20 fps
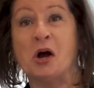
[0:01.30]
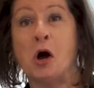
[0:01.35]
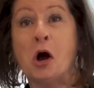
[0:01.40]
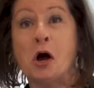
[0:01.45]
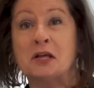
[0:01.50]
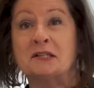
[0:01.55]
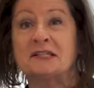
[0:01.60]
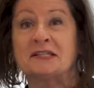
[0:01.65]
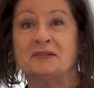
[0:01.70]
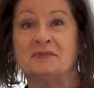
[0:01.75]

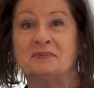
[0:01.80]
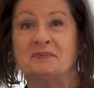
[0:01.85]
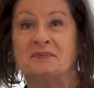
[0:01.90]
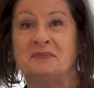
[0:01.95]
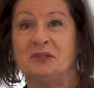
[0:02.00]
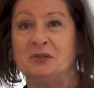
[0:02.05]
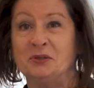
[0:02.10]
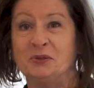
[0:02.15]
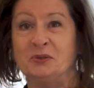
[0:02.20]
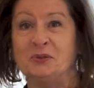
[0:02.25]
awesome
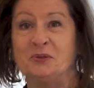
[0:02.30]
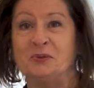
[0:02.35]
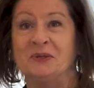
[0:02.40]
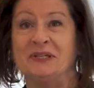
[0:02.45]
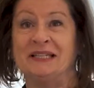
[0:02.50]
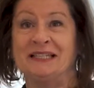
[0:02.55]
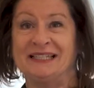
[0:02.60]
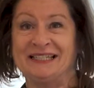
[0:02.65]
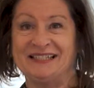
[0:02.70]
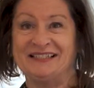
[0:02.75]
new
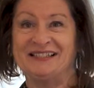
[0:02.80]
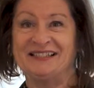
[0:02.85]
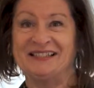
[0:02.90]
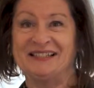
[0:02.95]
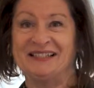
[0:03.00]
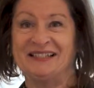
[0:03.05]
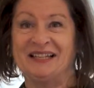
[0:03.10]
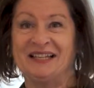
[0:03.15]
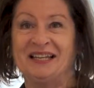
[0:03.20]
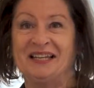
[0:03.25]
kitchen,
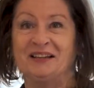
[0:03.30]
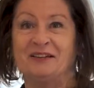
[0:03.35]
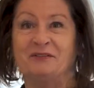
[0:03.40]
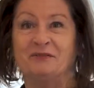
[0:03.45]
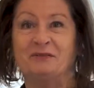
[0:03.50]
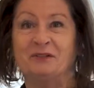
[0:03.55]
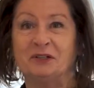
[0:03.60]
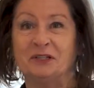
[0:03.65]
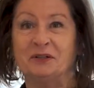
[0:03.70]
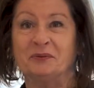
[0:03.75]

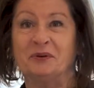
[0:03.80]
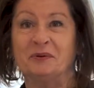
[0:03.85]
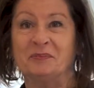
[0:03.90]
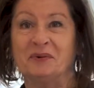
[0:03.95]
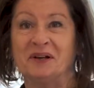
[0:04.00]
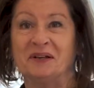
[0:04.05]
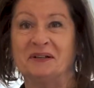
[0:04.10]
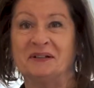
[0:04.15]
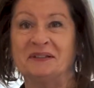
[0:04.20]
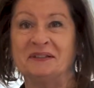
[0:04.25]
fully
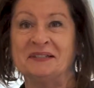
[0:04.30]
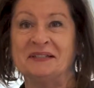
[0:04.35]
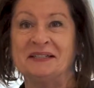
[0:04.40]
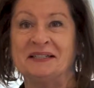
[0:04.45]
remodeled.